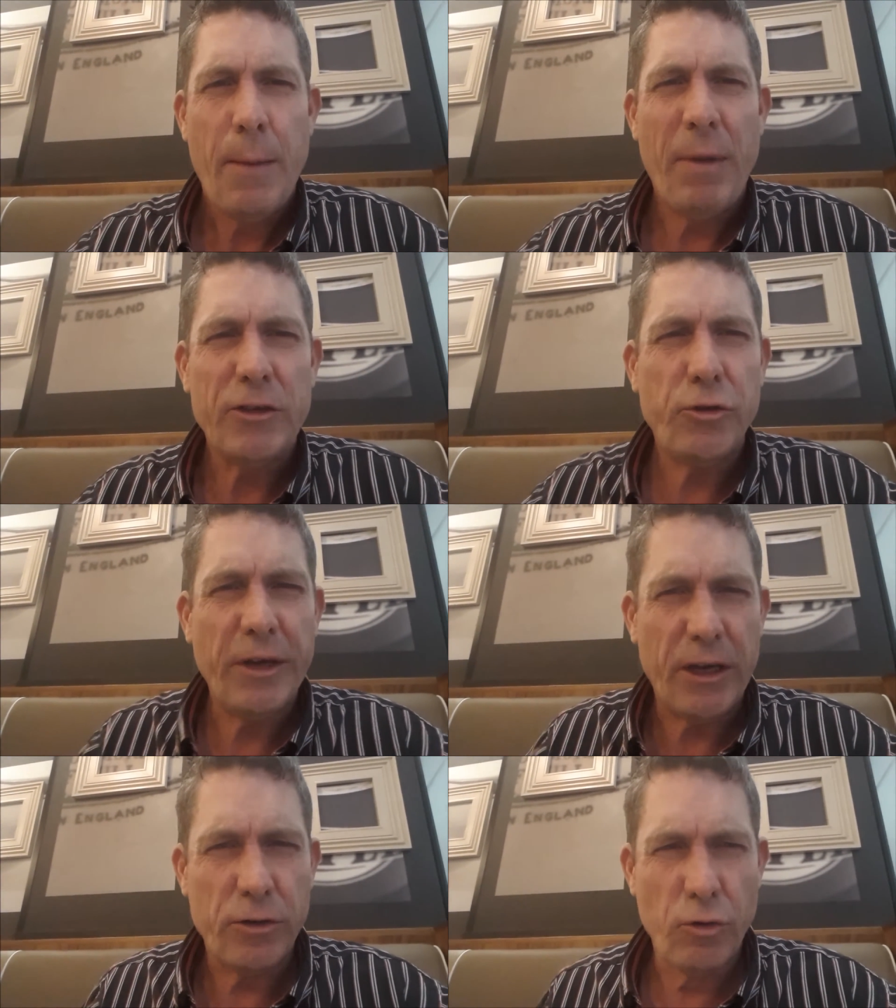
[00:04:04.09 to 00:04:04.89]
But to
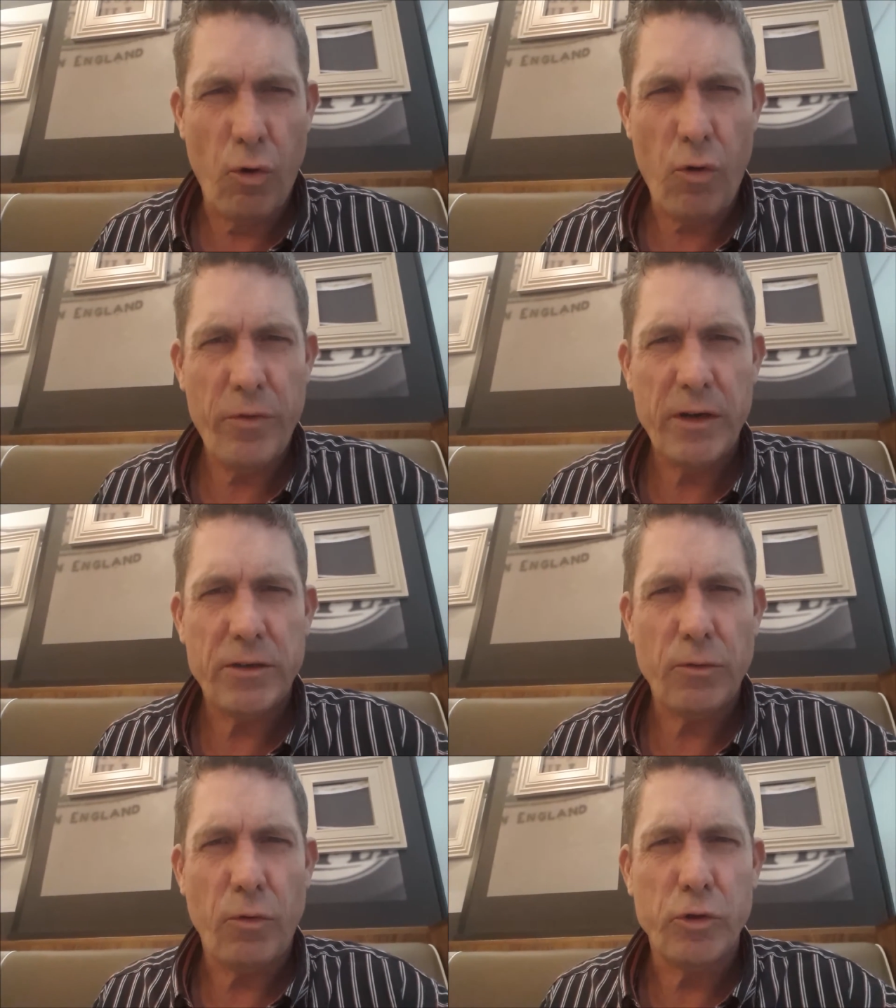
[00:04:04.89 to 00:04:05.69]
ignore it
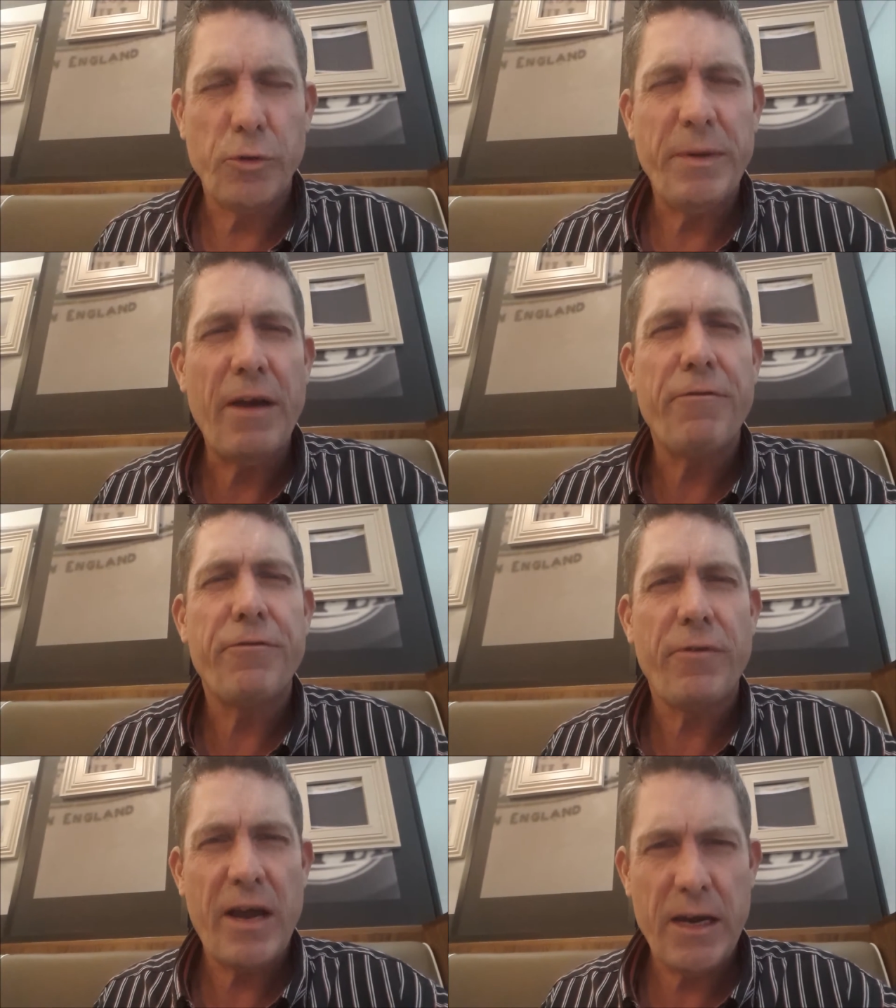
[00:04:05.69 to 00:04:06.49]
or to be
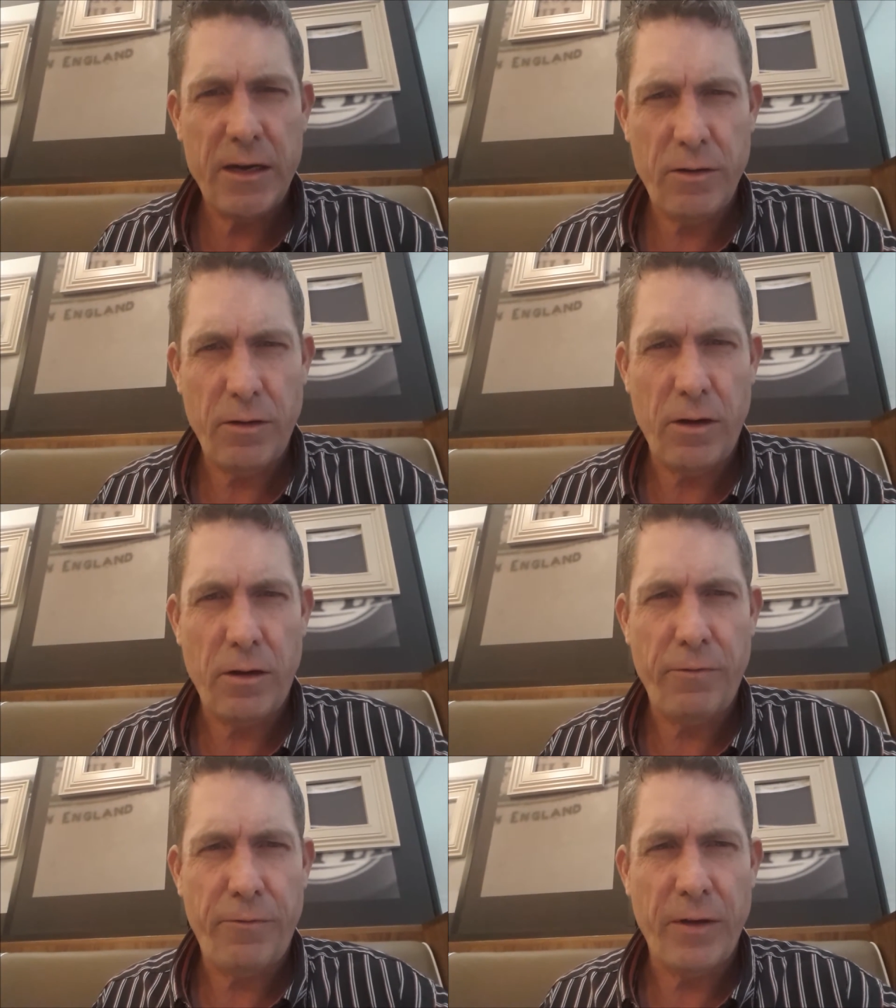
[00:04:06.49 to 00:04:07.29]
afraid
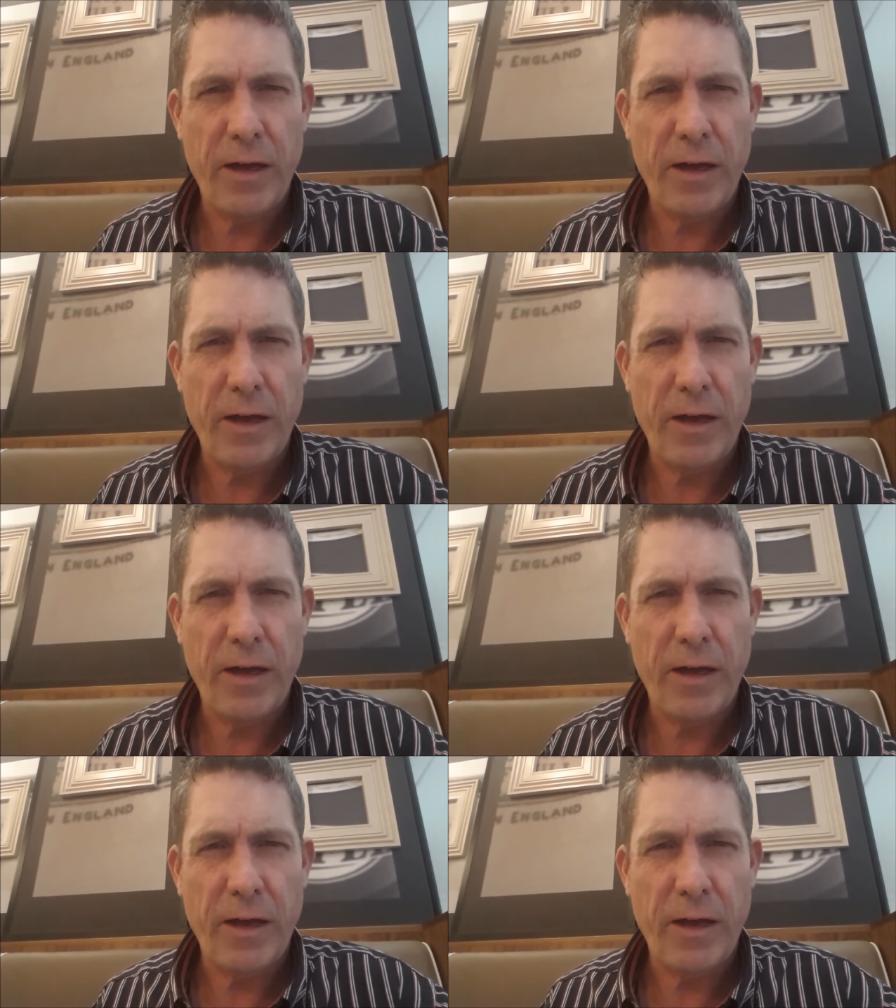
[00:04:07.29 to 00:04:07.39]
of